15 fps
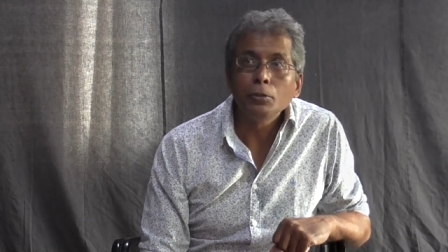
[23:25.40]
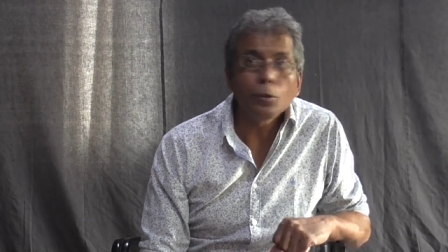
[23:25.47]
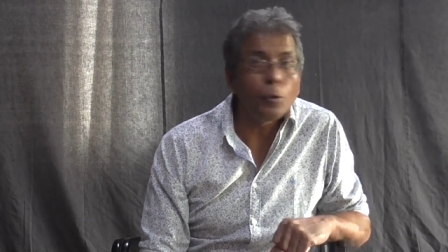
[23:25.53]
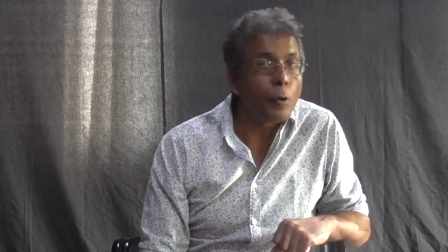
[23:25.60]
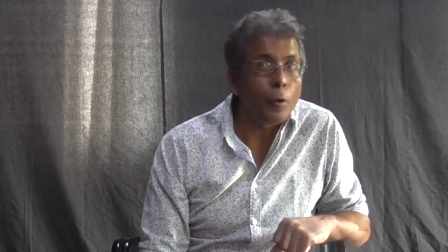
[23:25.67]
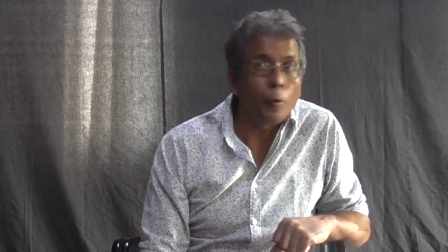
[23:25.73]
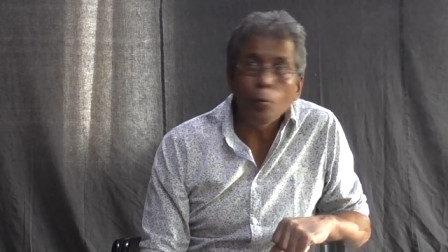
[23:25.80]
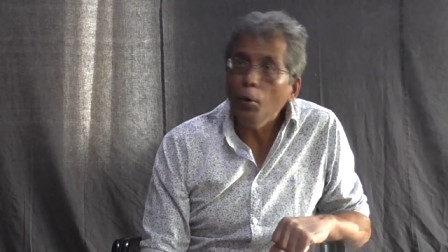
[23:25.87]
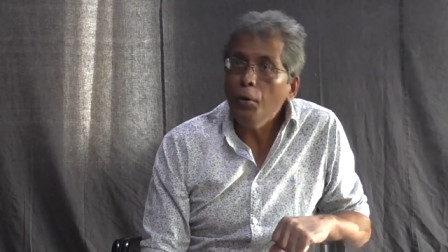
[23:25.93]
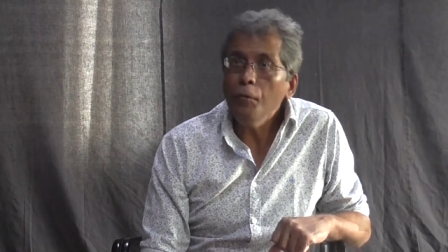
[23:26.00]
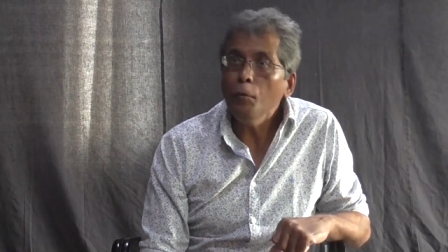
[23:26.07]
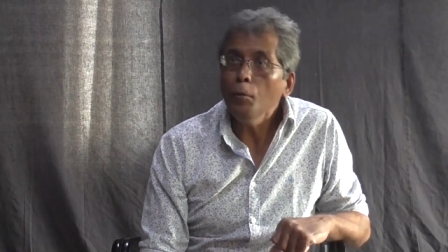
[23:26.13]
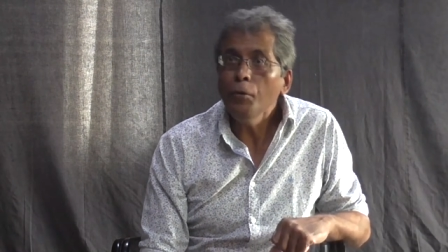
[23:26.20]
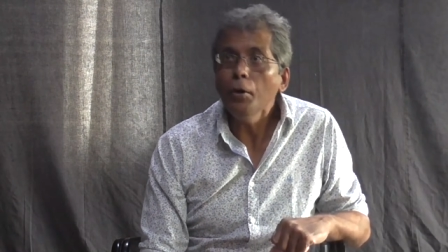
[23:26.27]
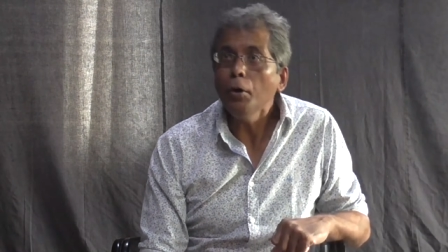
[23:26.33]
So
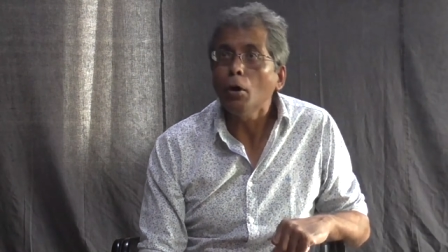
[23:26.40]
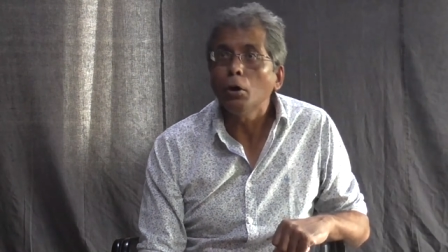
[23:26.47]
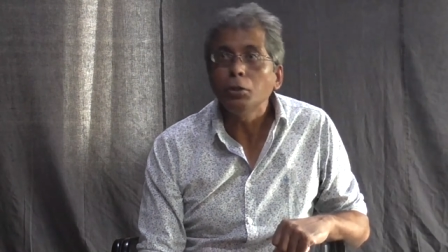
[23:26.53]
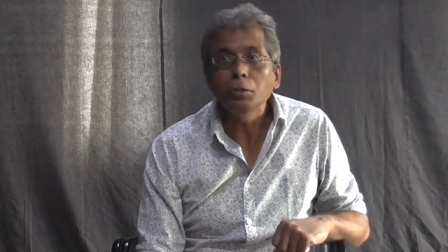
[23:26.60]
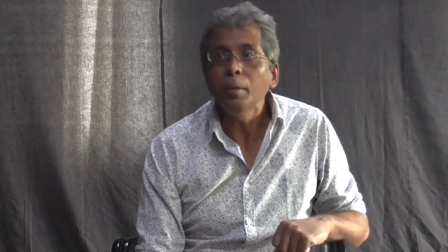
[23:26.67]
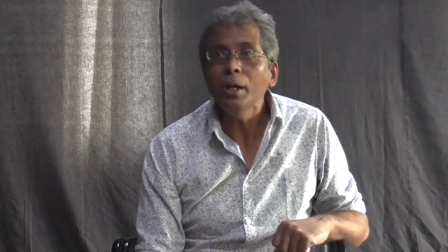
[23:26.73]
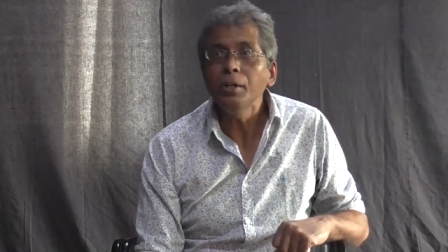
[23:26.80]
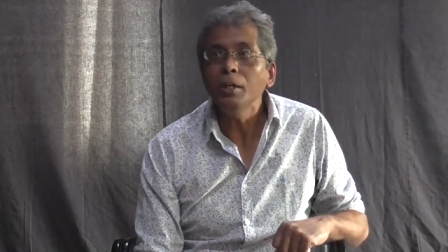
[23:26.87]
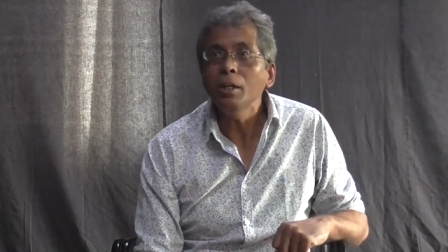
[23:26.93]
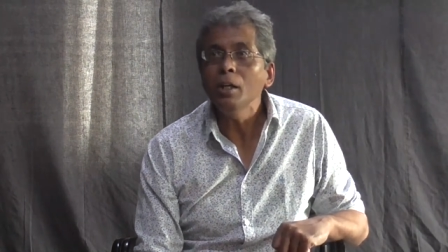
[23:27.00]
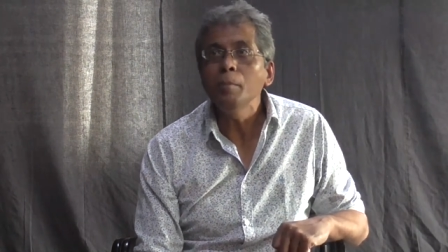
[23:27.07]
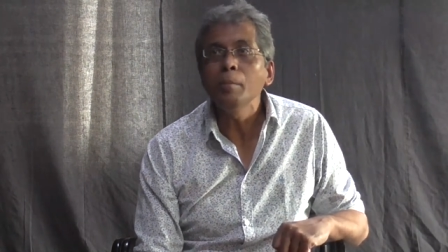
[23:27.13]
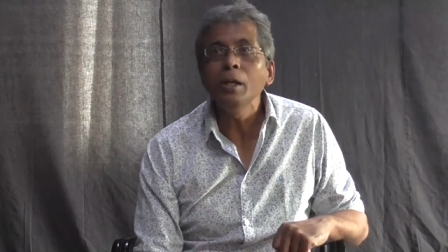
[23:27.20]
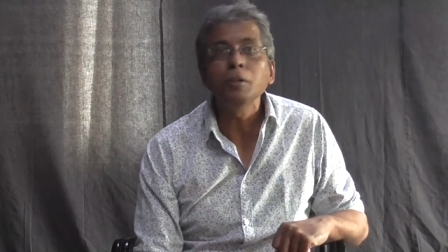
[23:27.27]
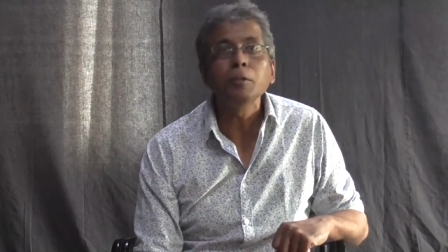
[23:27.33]
wouldn't, wouldn't that
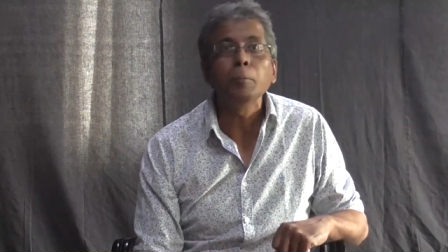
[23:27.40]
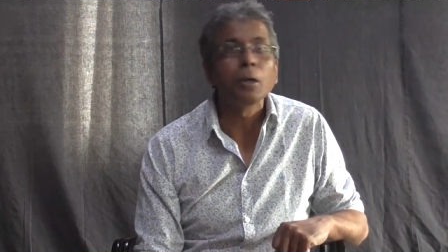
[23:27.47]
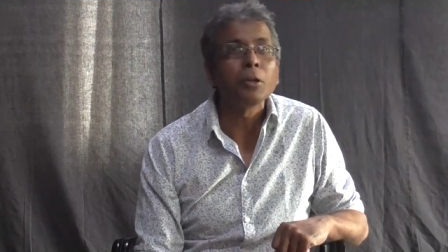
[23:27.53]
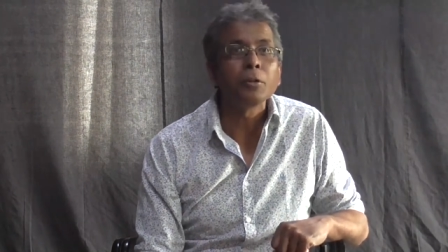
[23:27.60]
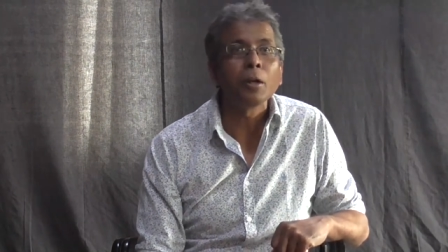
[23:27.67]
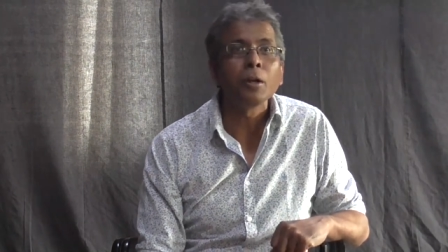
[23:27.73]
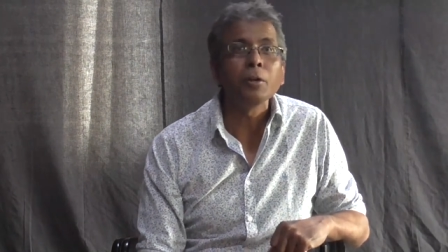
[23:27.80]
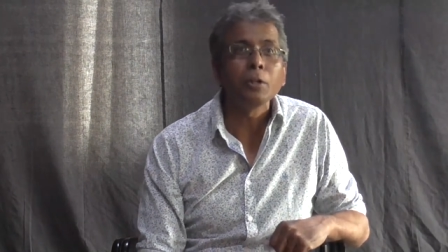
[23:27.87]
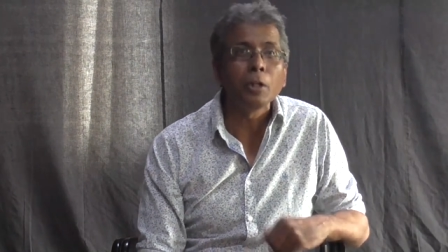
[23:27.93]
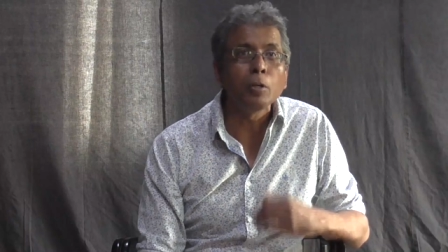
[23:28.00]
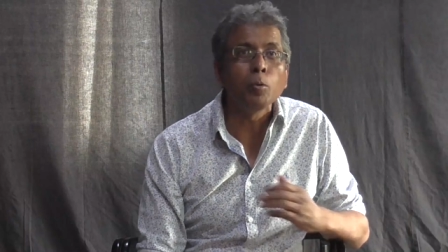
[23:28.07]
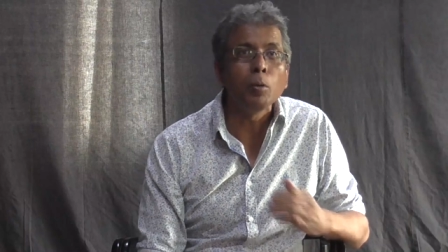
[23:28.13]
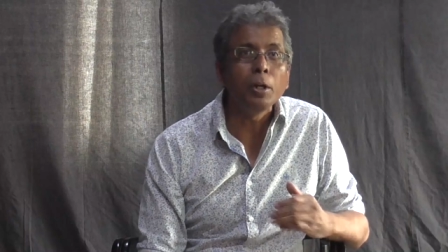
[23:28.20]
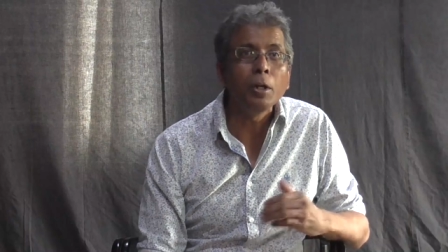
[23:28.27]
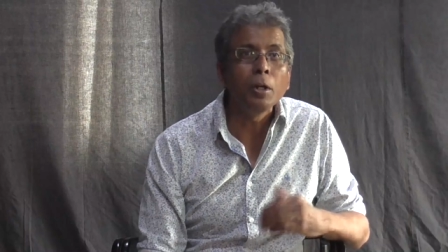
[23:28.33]
automatically make the proletariat
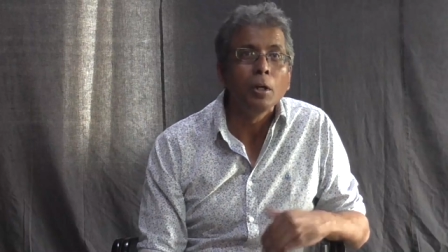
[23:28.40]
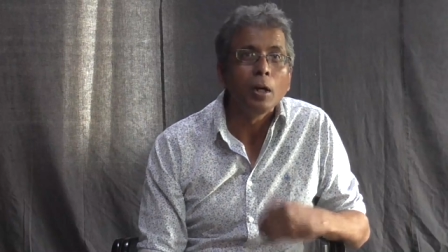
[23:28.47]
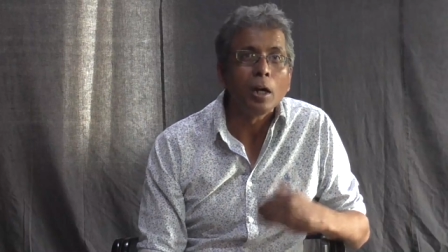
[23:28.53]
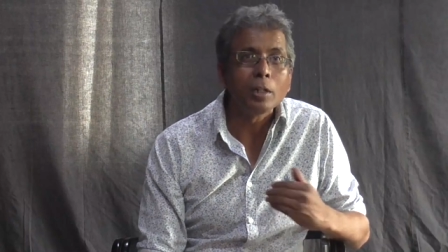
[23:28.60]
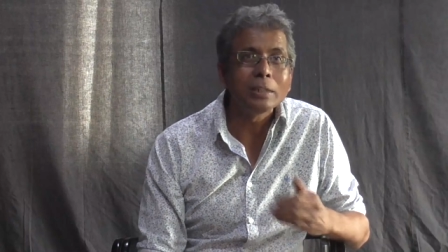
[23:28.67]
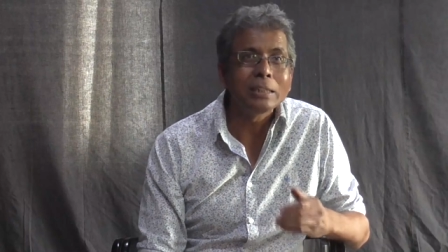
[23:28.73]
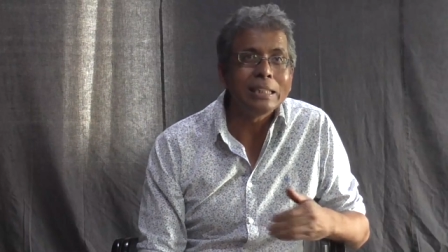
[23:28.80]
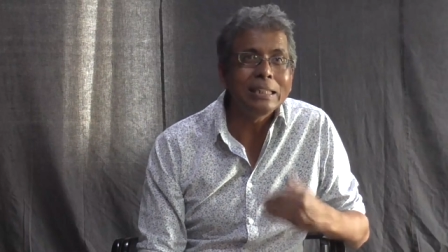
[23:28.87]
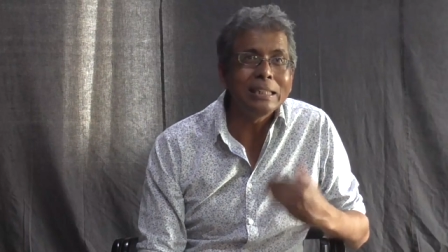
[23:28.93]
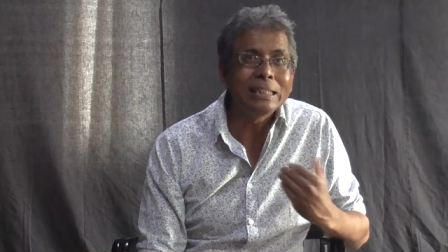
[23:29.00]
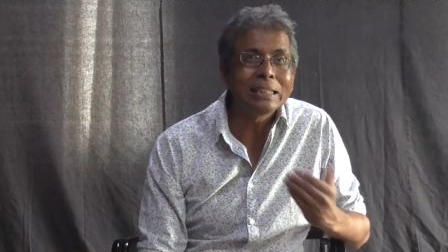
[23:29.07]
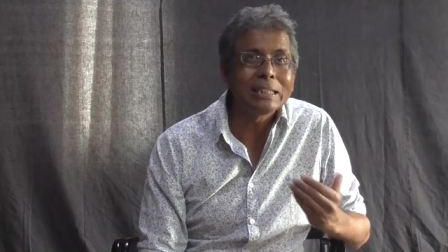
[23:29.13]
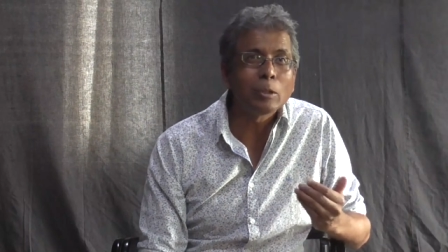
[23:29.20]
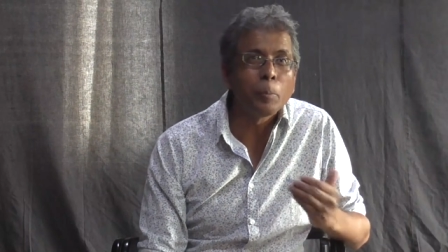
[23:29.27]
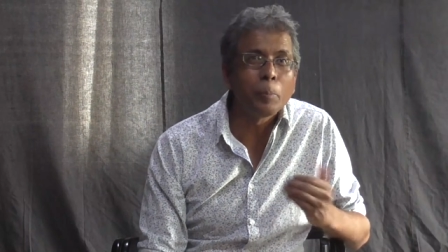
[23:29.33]
equally a
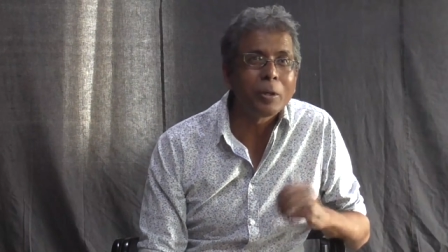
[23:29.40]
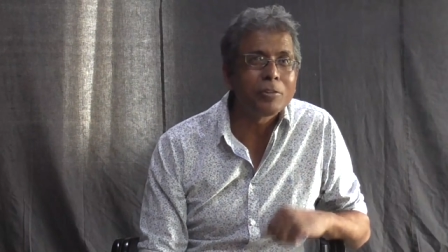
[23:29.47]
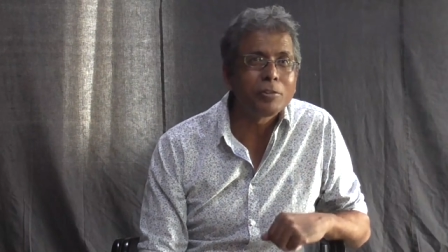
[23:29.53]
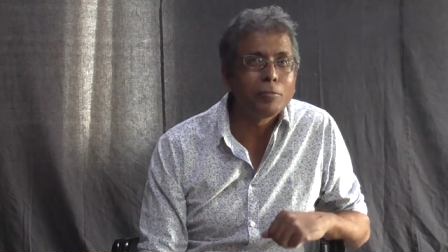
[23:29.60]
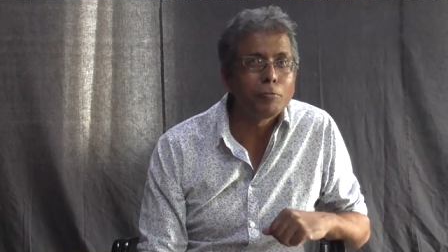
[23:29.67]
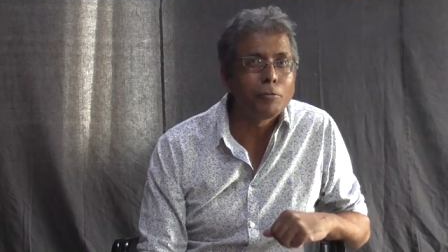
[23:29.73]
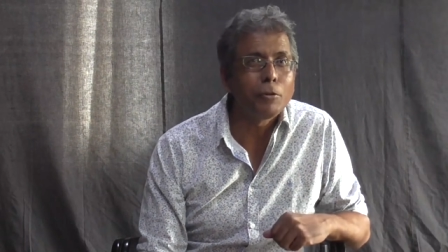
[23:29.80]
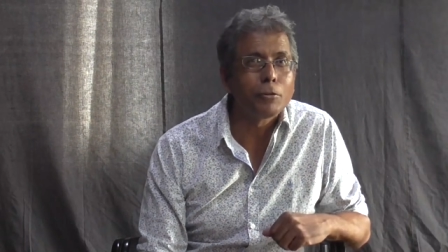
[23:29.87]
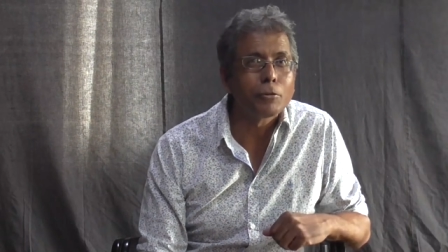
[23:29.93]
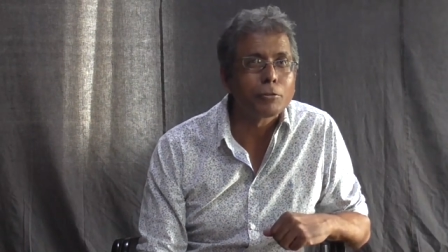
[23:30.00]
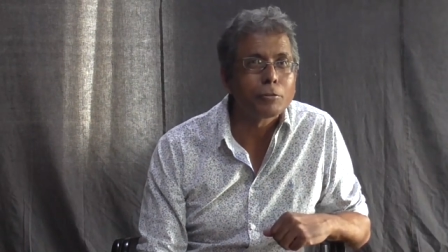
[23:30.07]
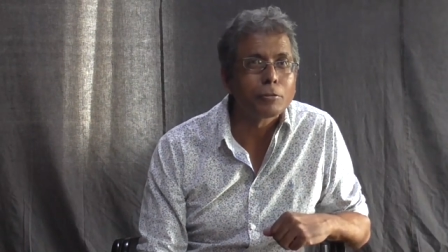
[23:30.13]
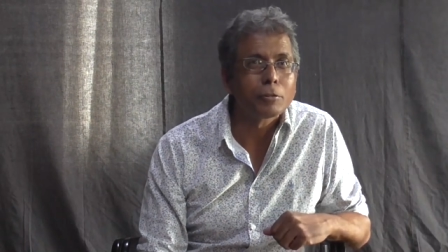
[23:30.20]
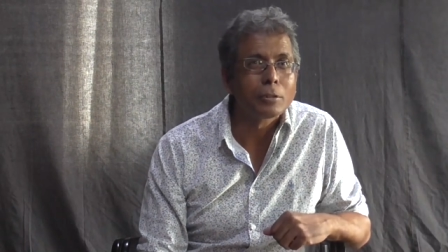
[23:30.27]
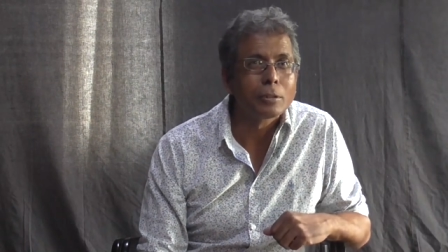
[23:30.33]
statist oppressive
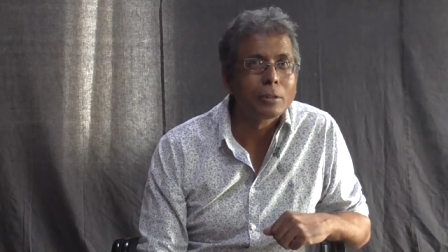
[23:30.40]
force?